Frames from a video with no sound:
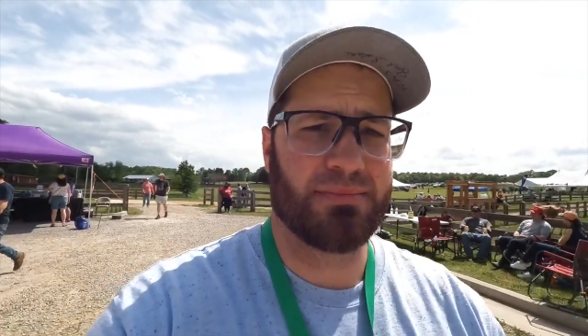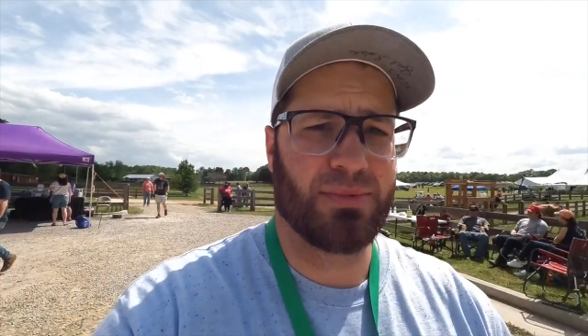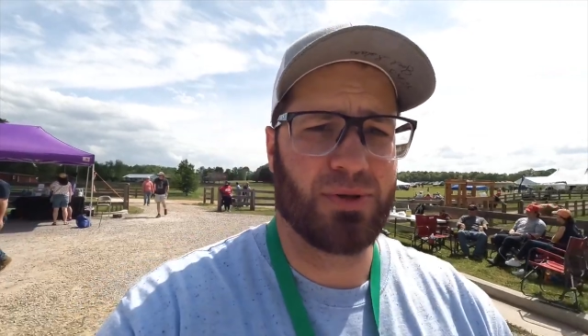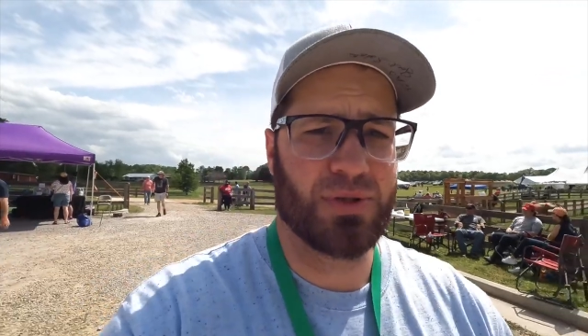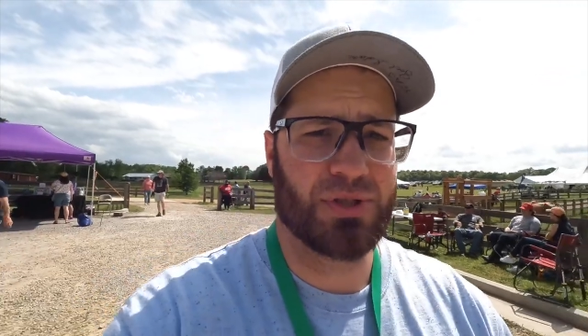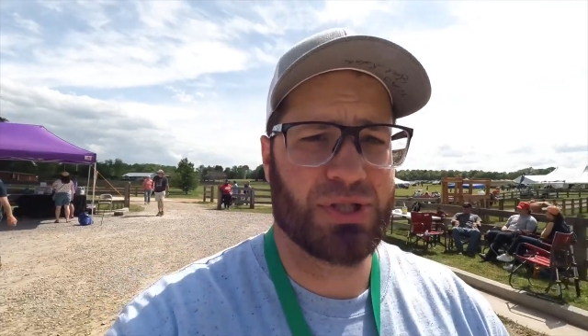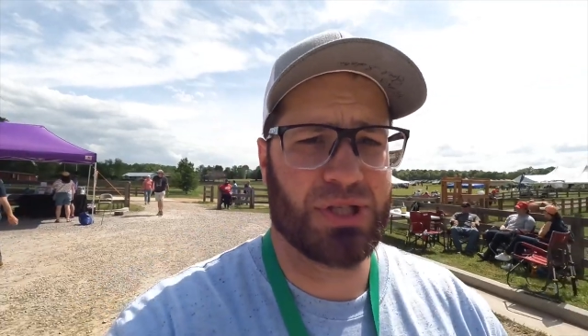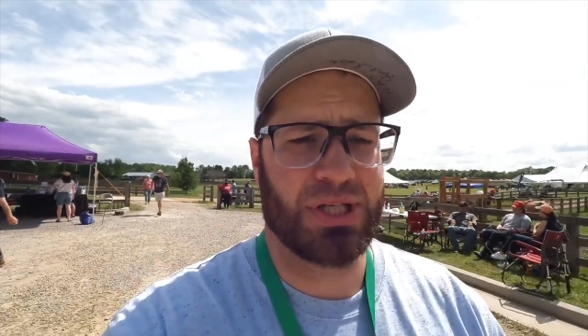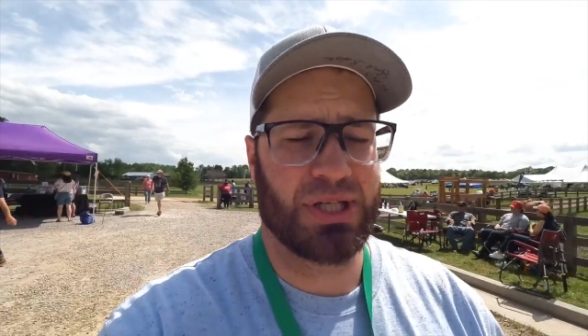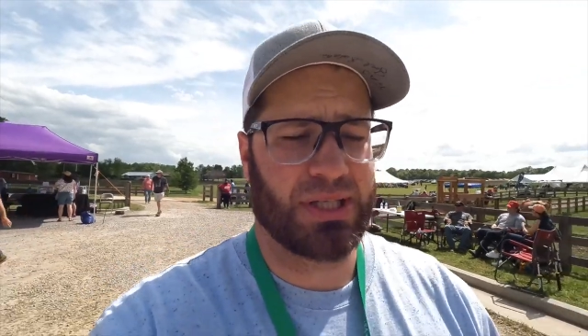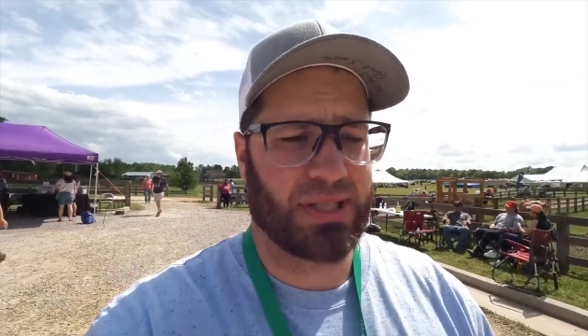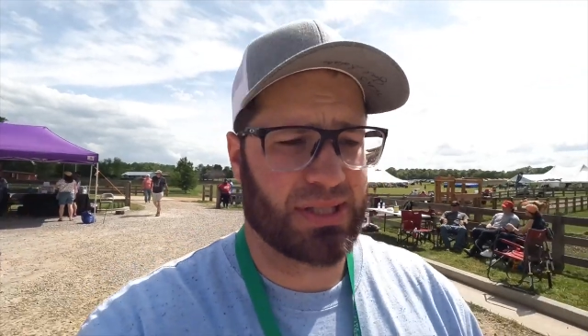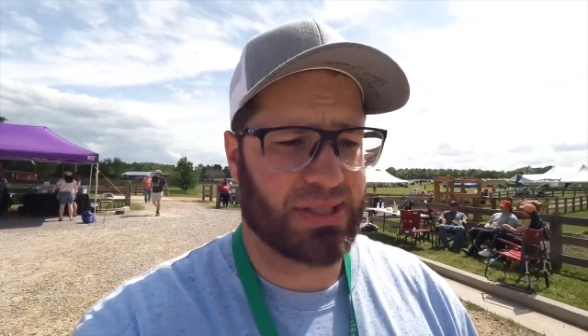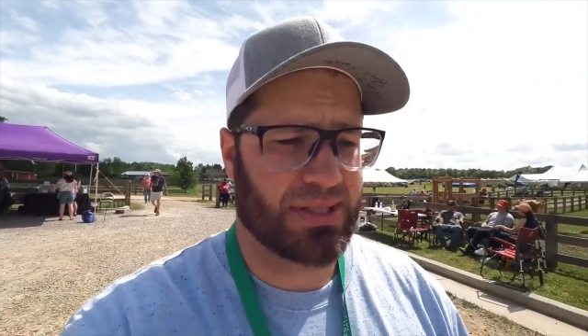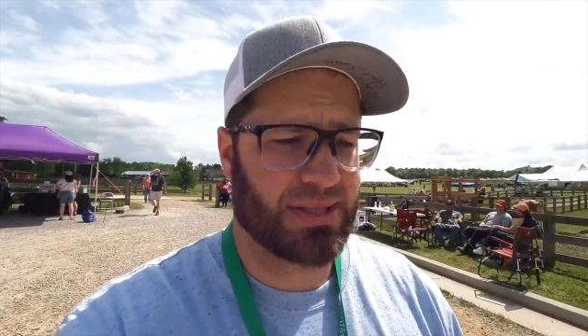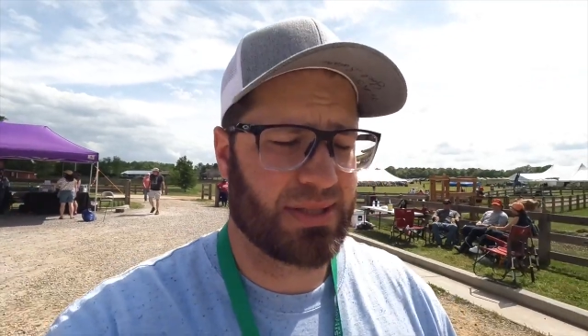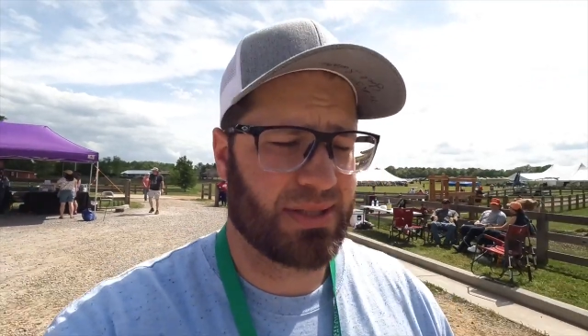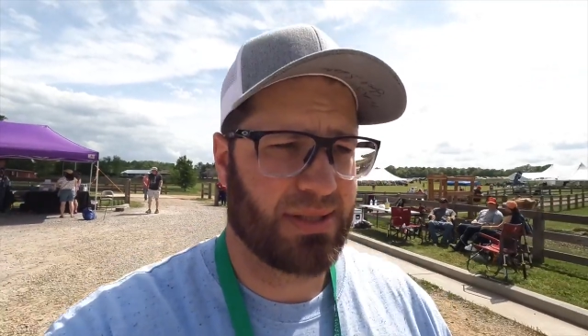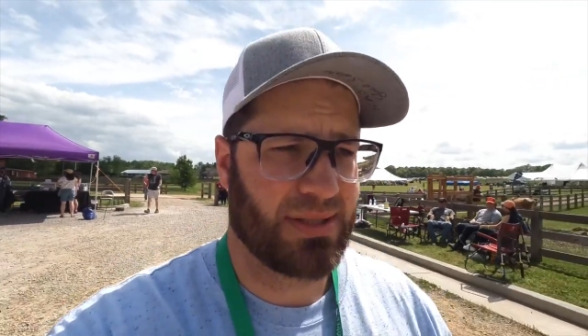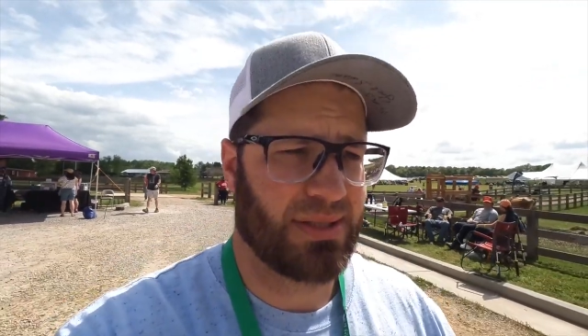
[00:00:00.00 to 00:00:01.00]
more
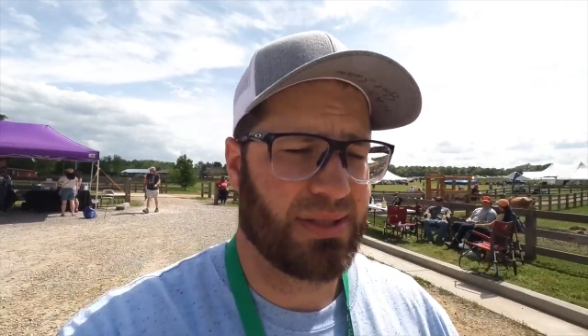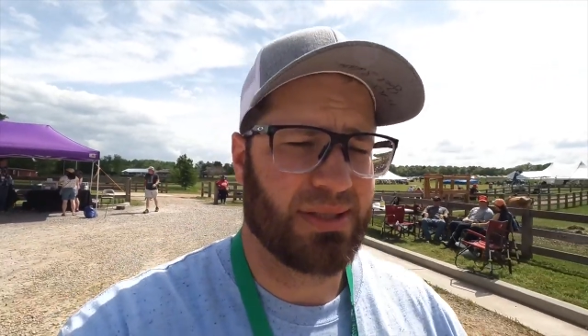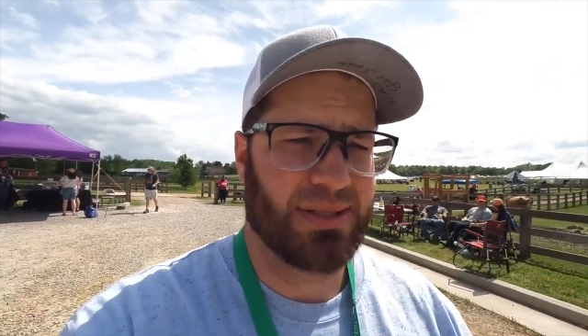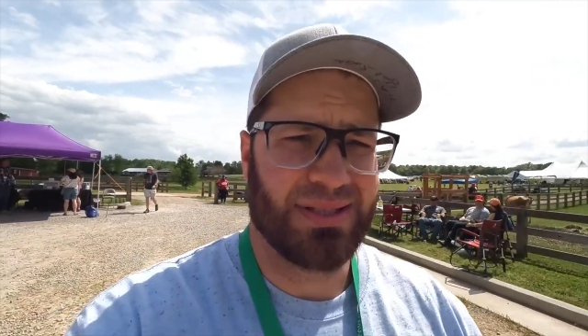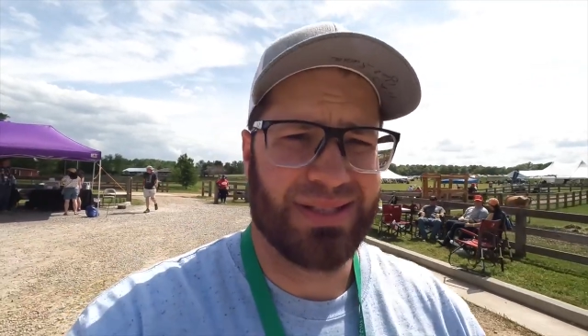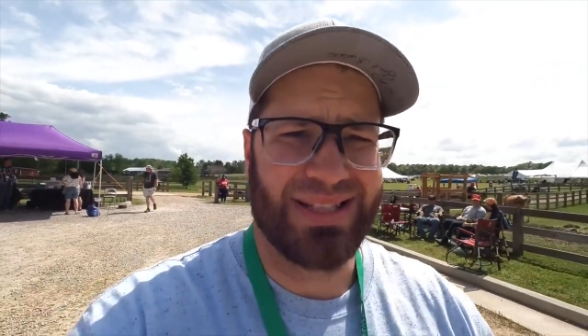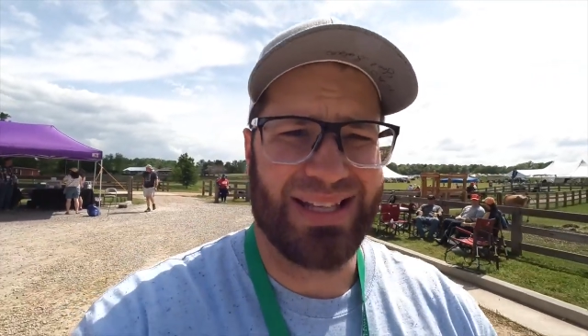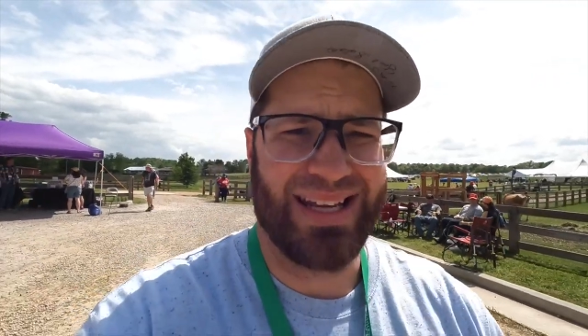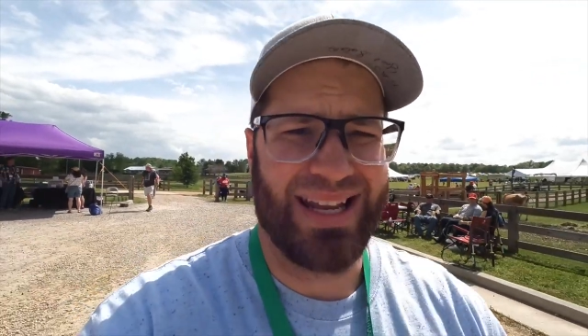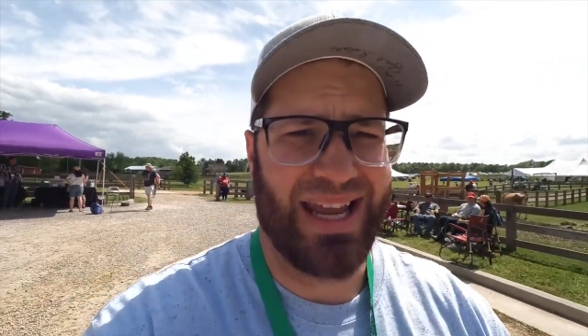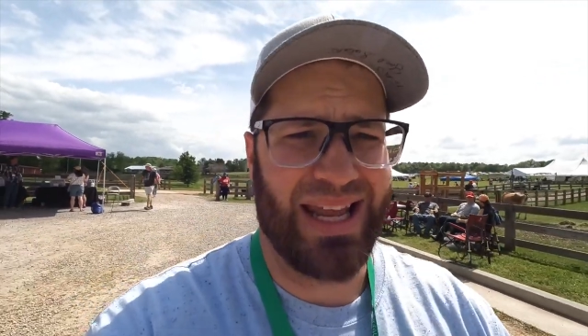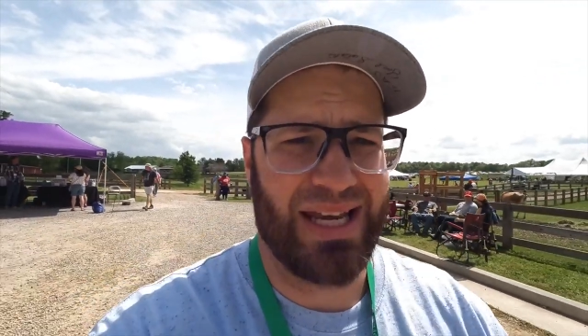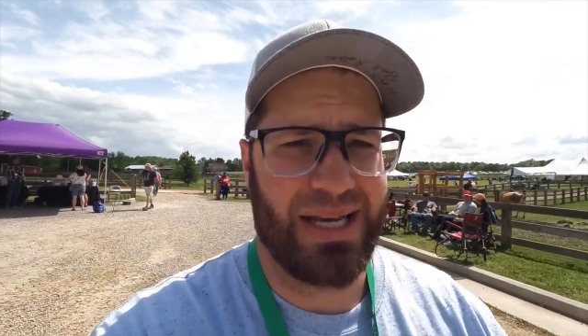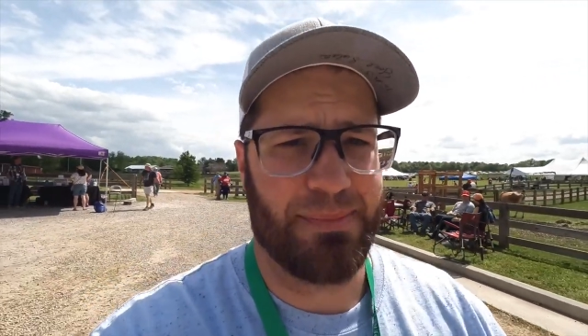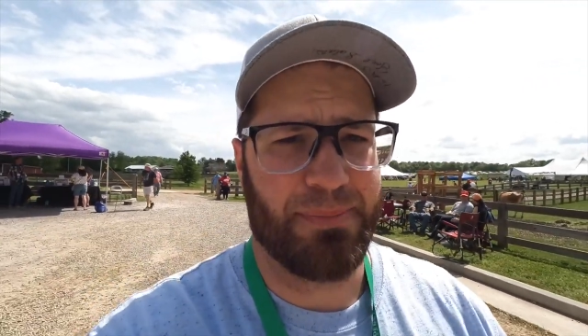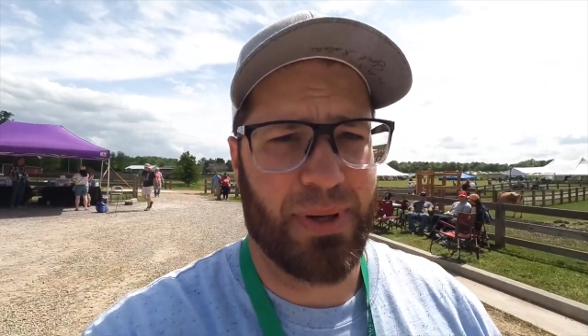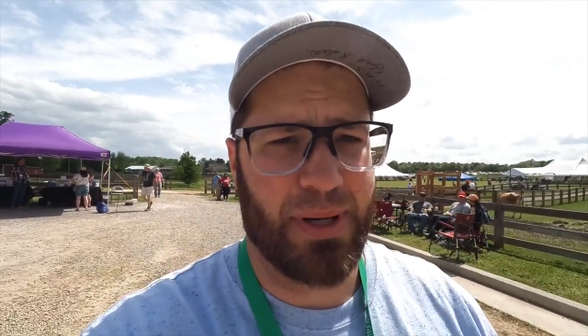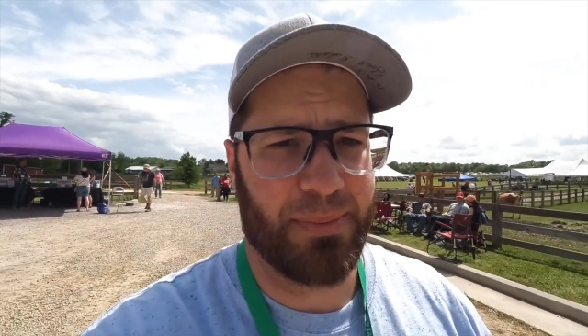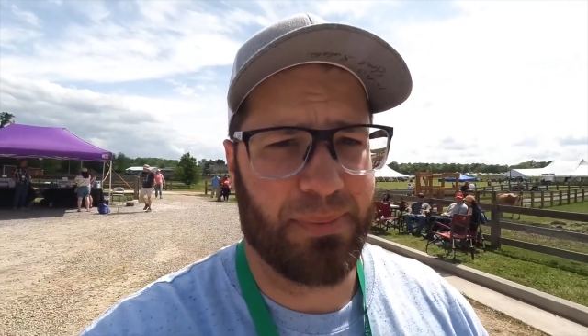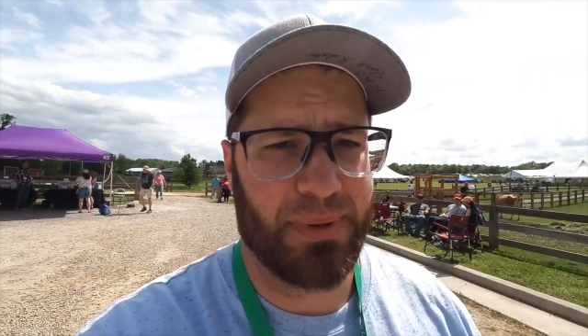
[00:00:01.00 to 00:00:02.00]
chicks than any
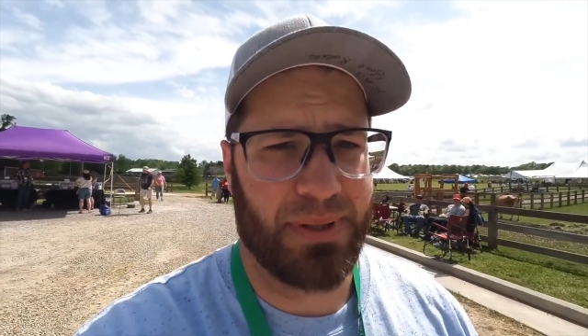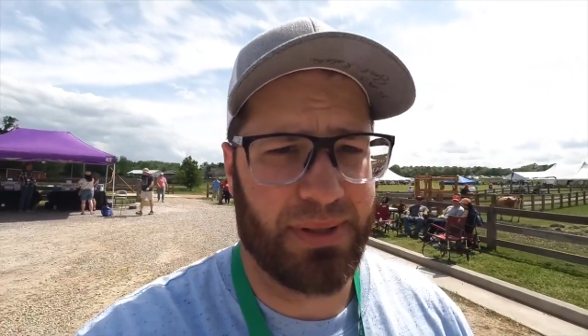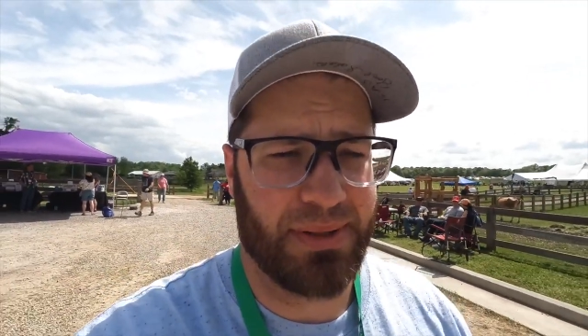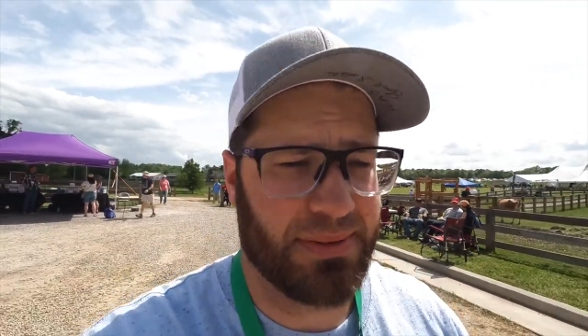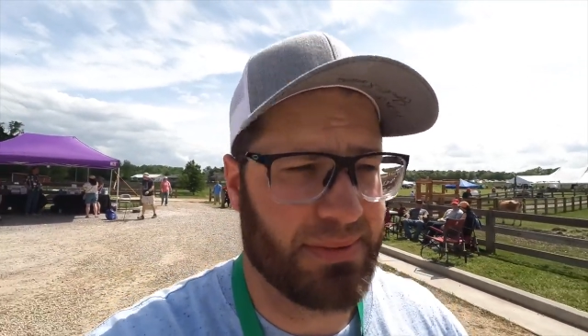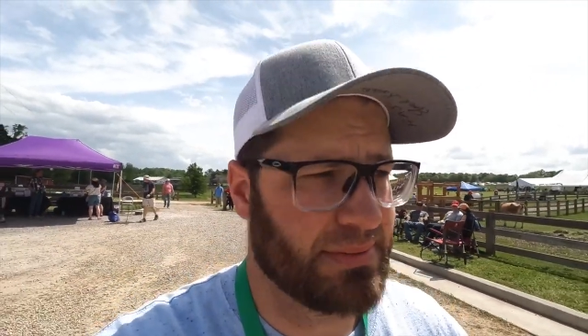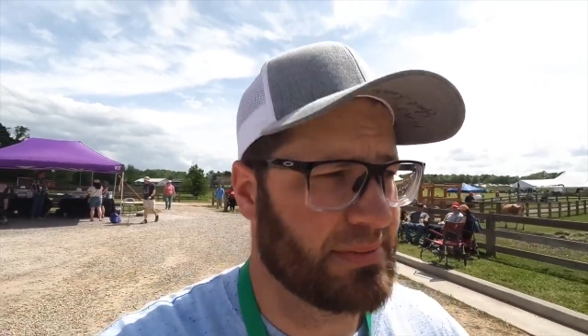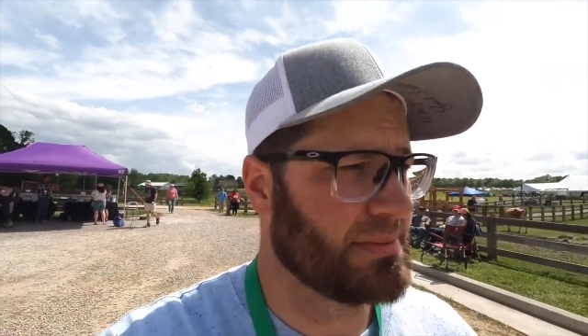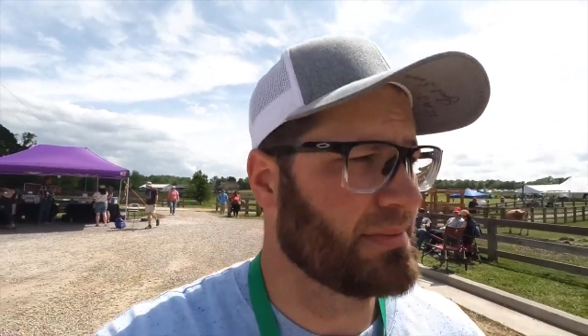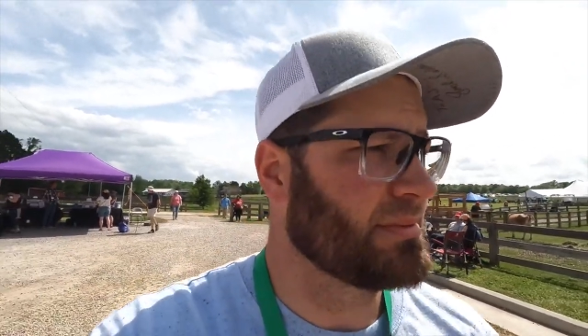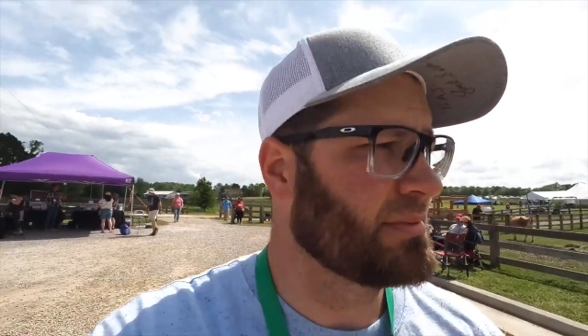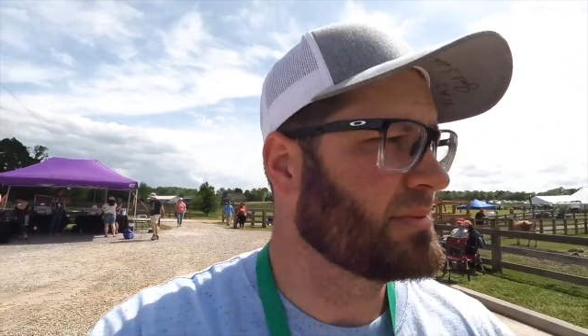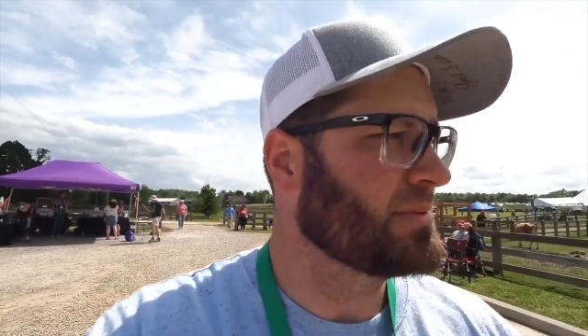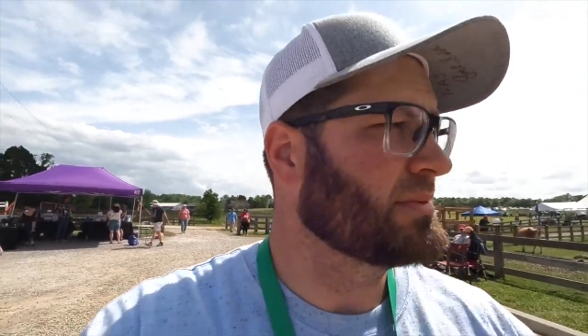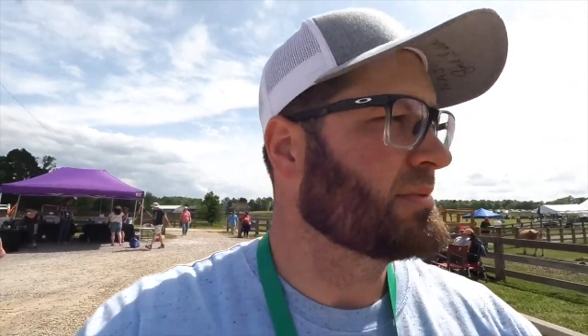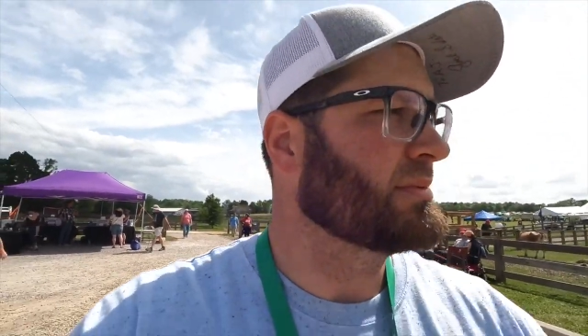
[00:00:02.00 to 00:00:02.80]
puppy. I love my